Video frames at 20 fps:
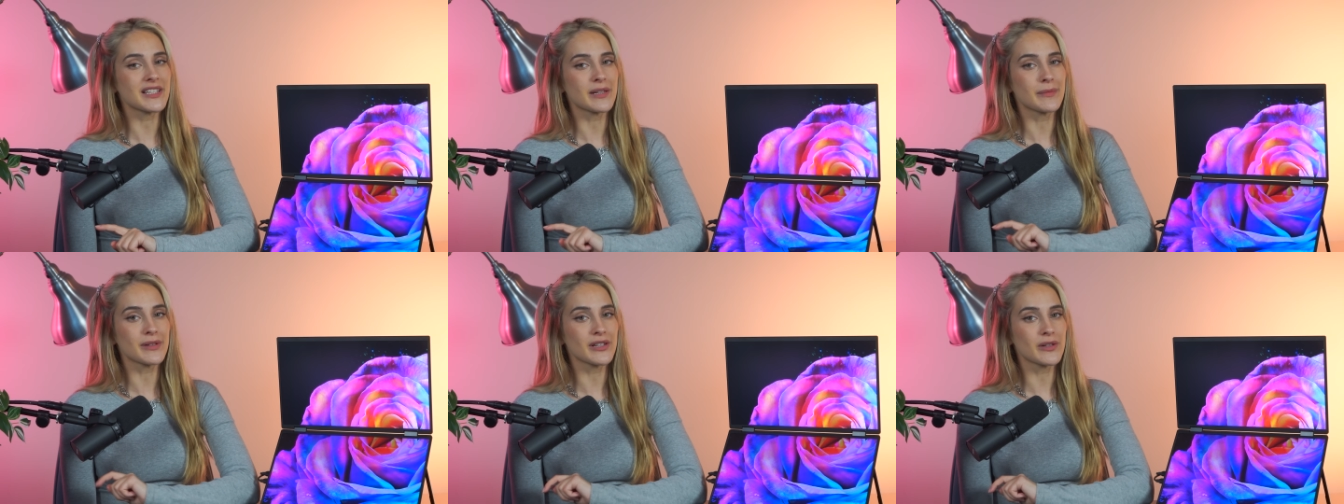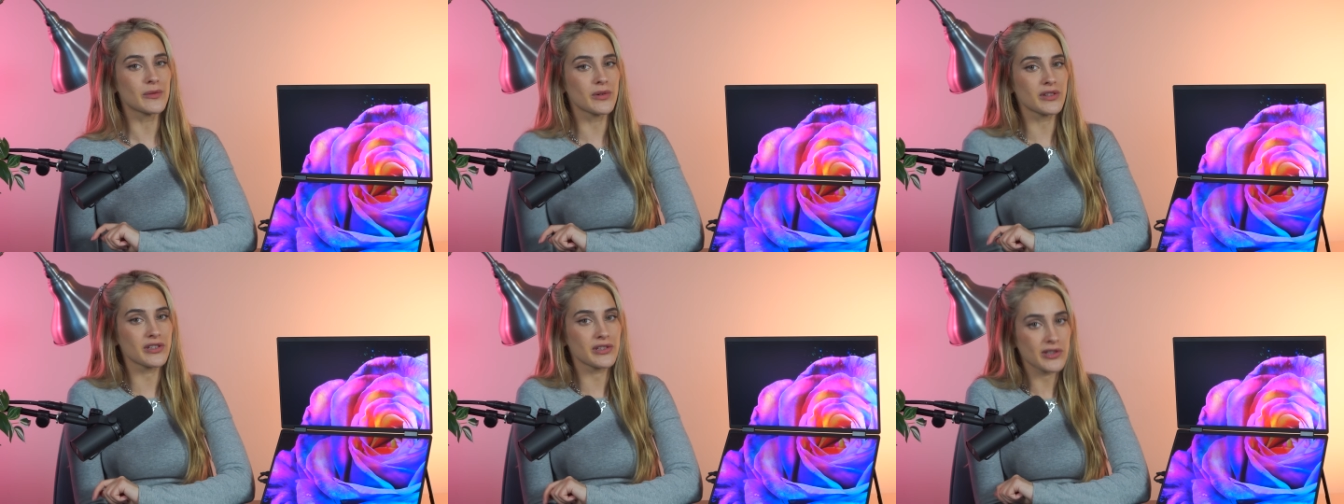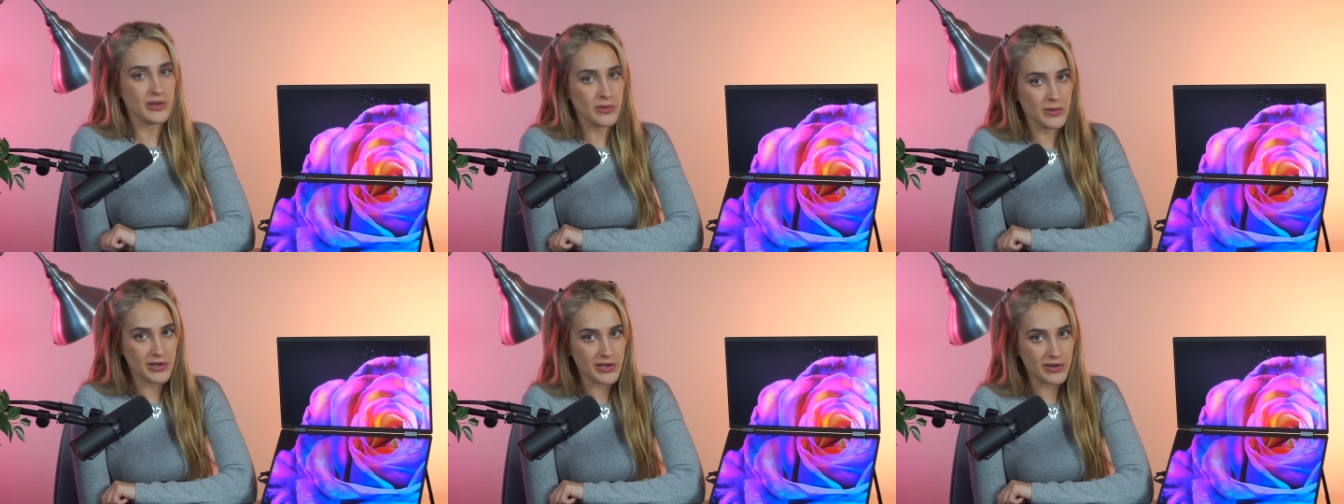me down below what
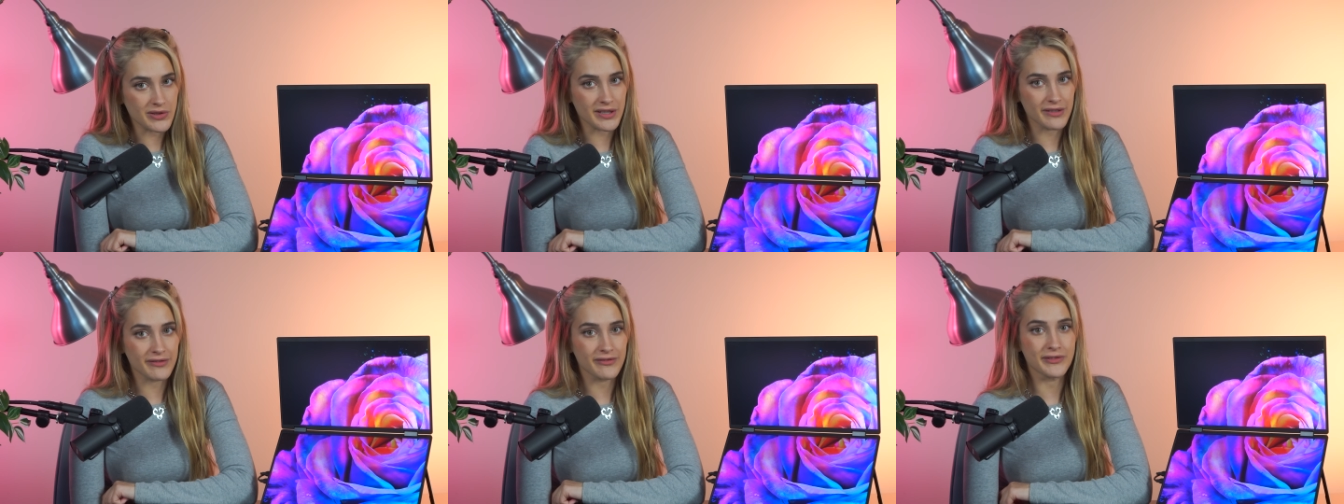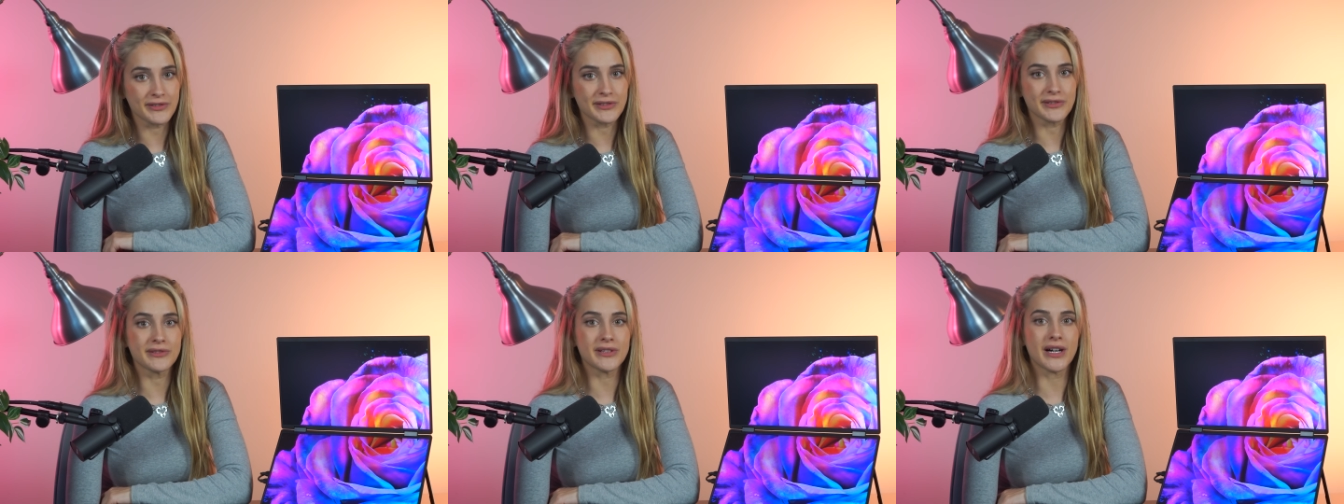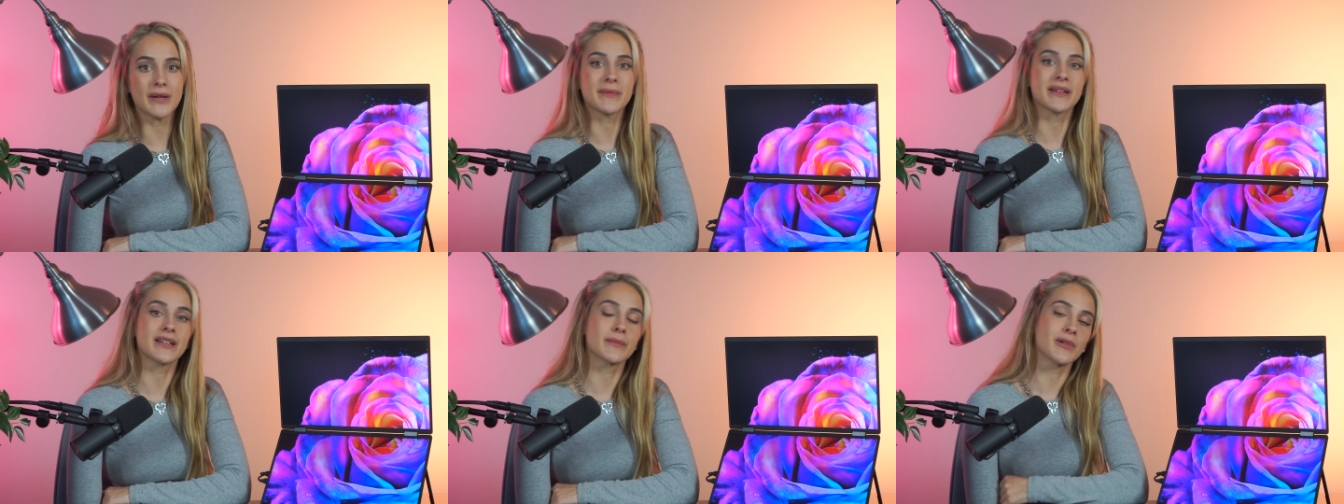you would use it for.
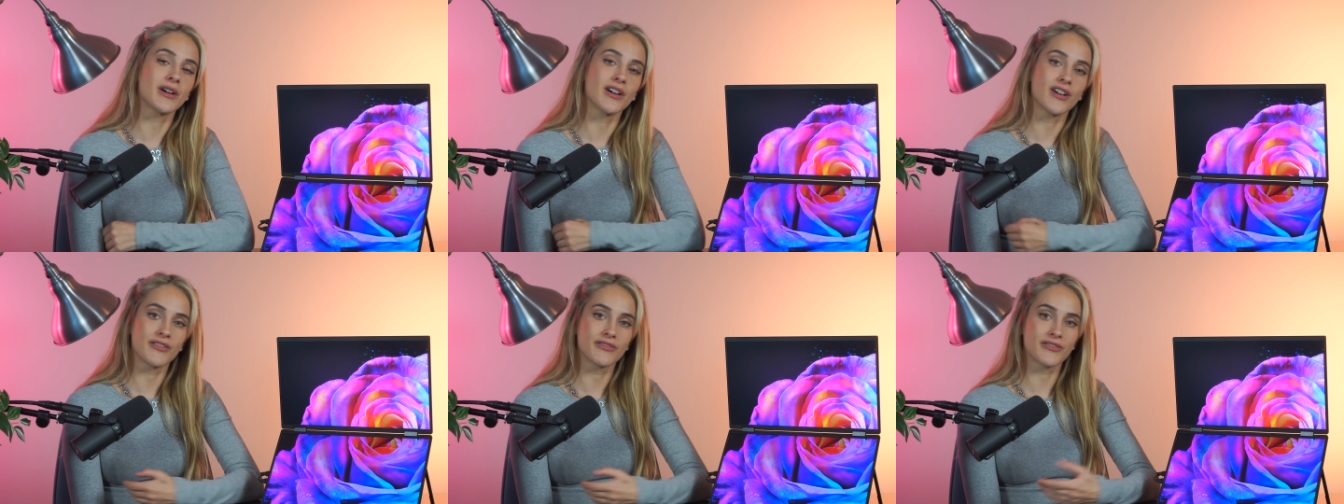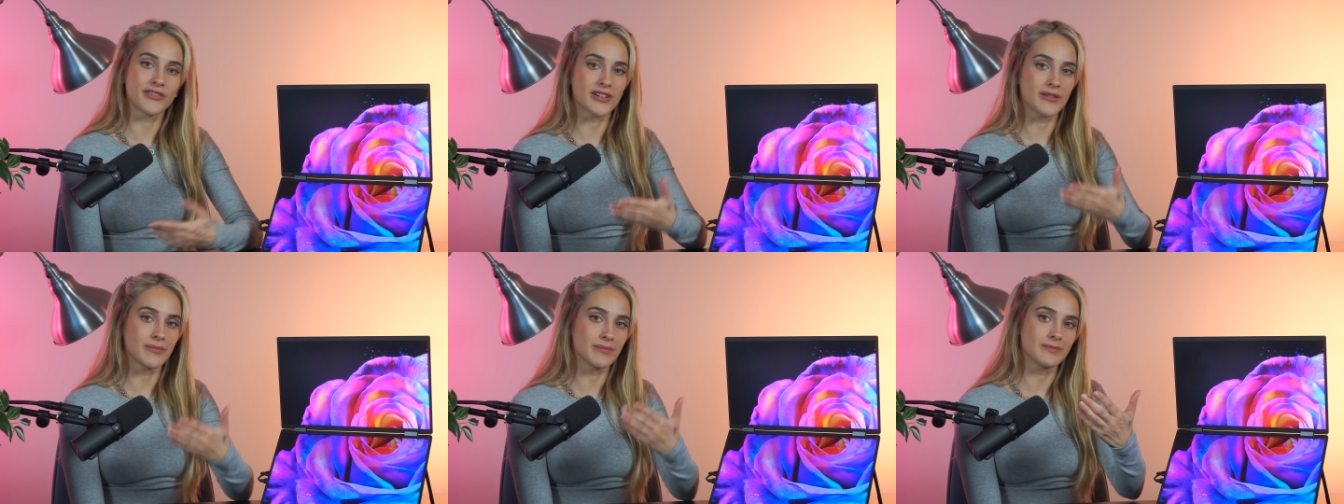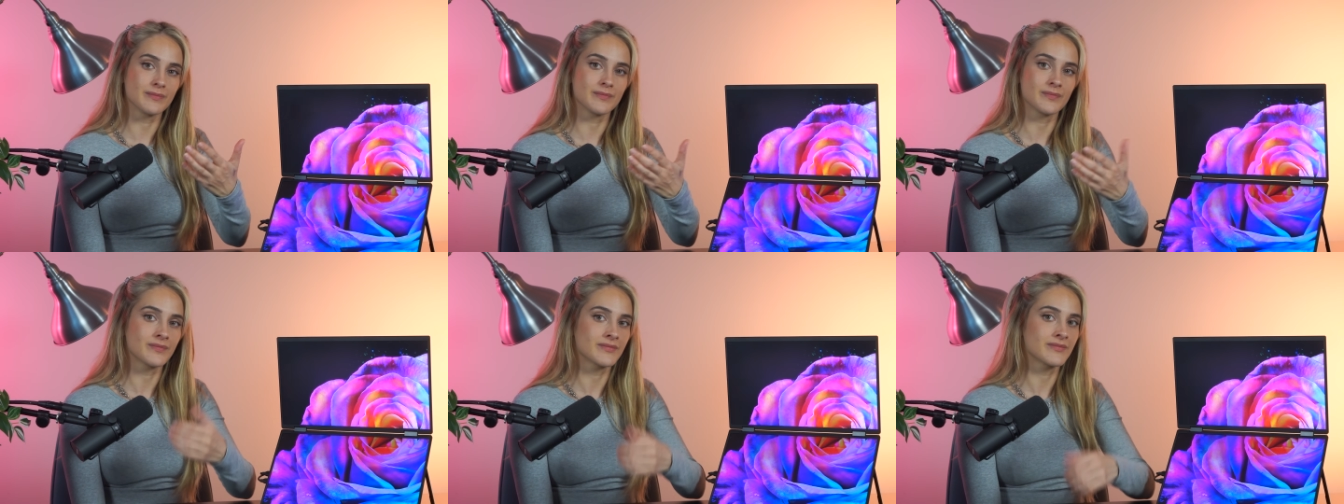I mean, apart
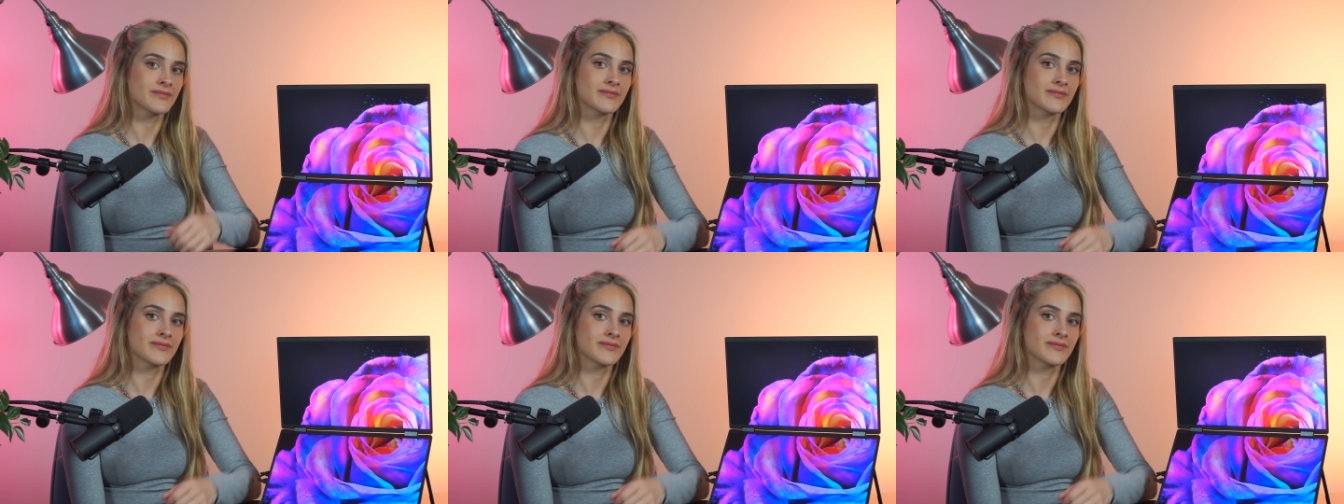from